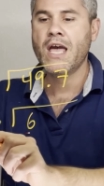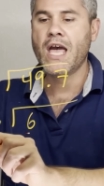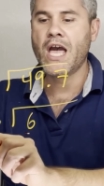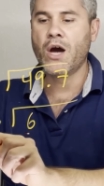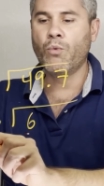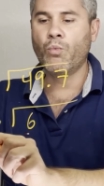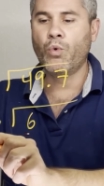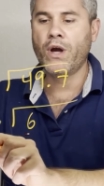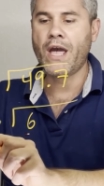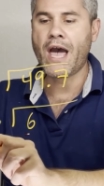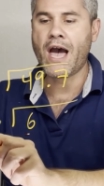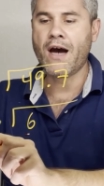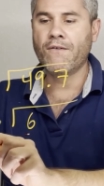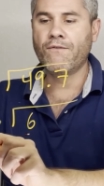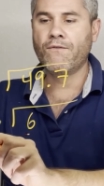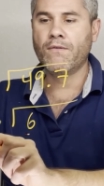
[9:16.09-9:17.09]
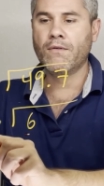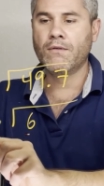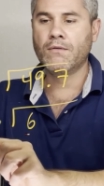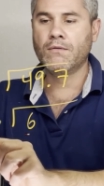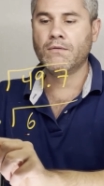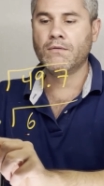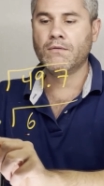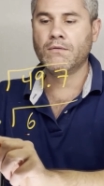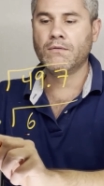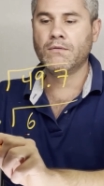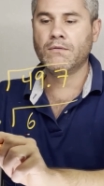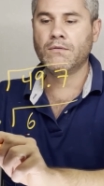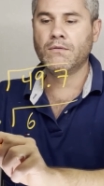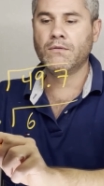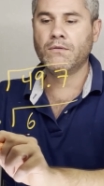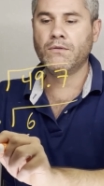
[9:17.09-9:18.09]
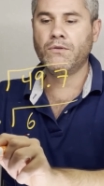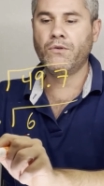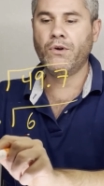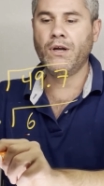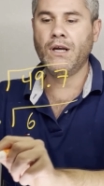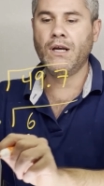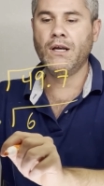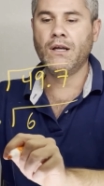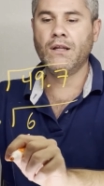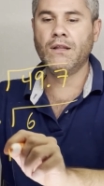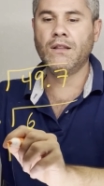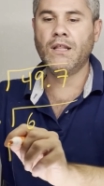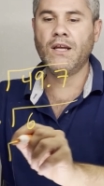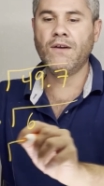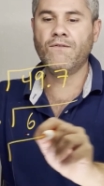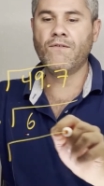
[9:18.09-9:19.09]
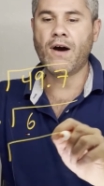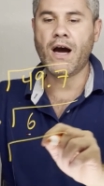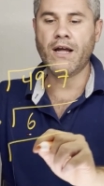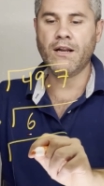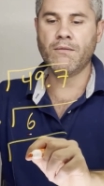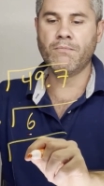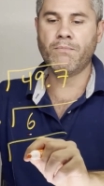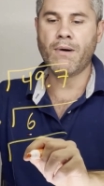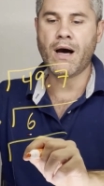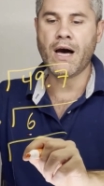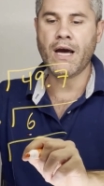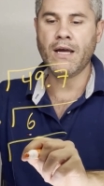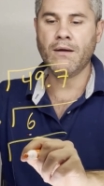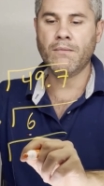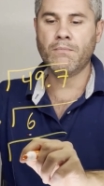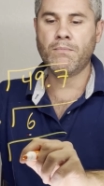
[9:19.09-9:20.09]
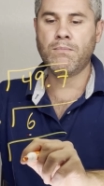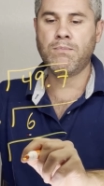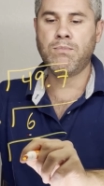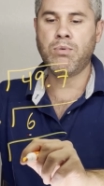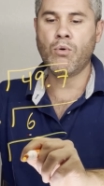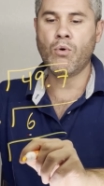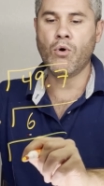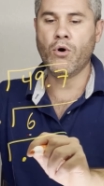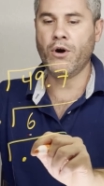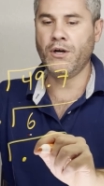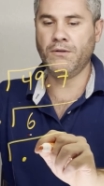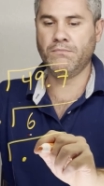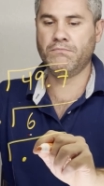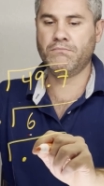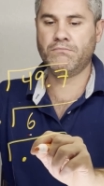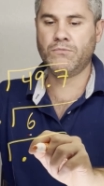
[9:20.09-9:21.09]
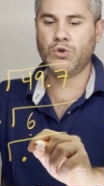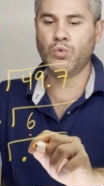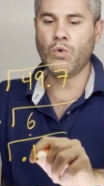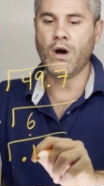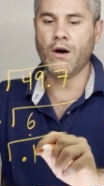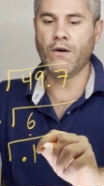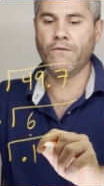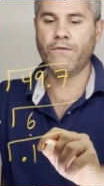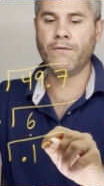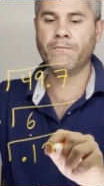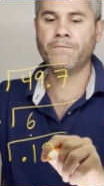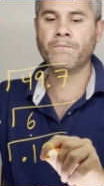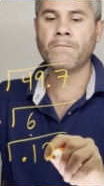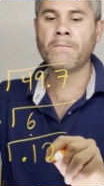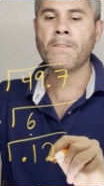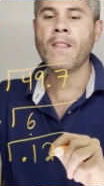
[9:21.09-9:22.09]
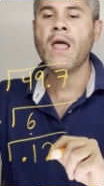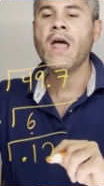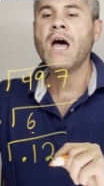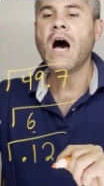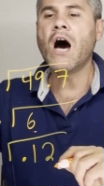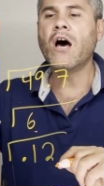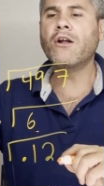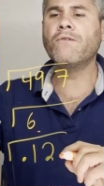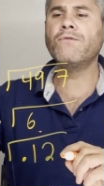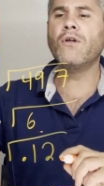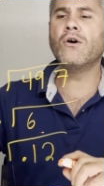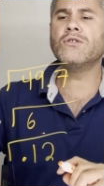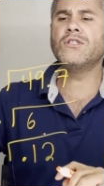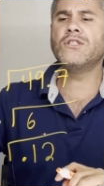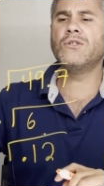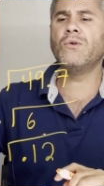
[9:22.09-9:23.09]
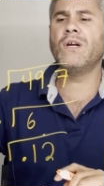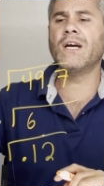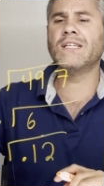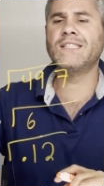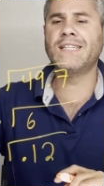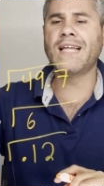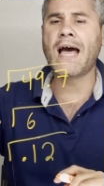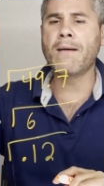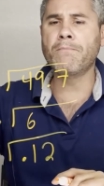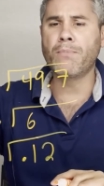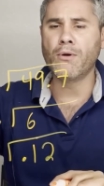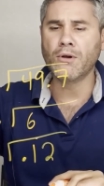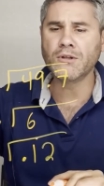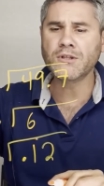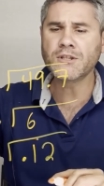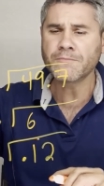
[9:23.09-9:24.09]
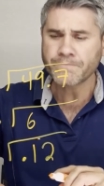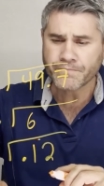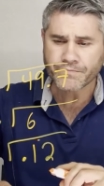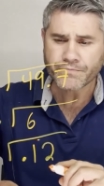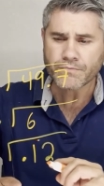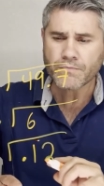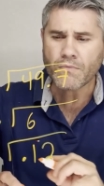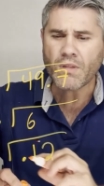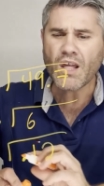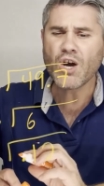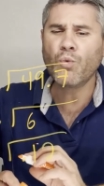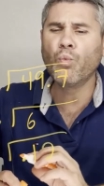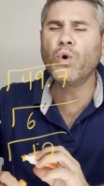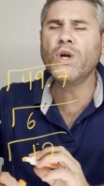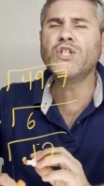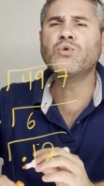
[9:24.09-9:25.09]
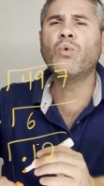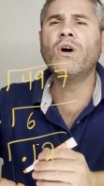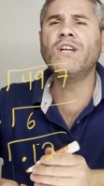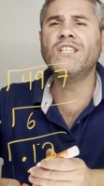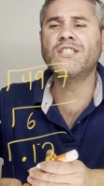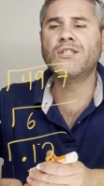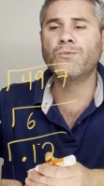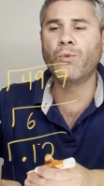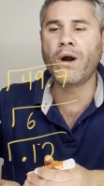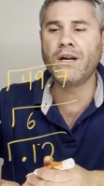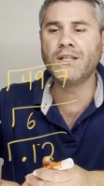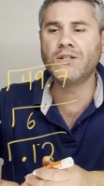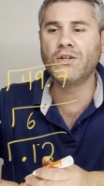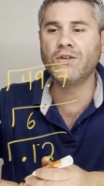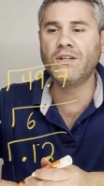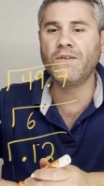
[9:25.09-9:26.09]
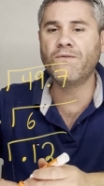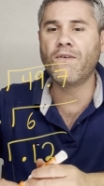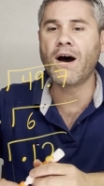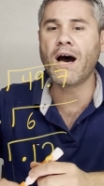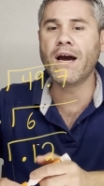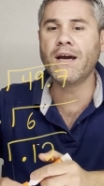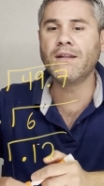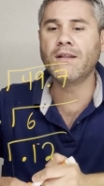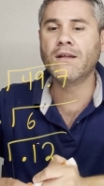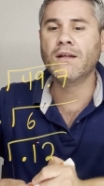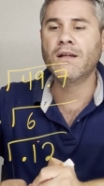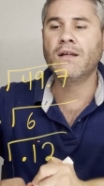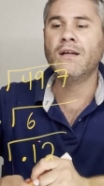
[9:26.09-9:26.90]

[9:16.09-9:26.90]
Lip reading: And we have 3 divided by 0.12. Out of those 3 examples, which one is ready to divide?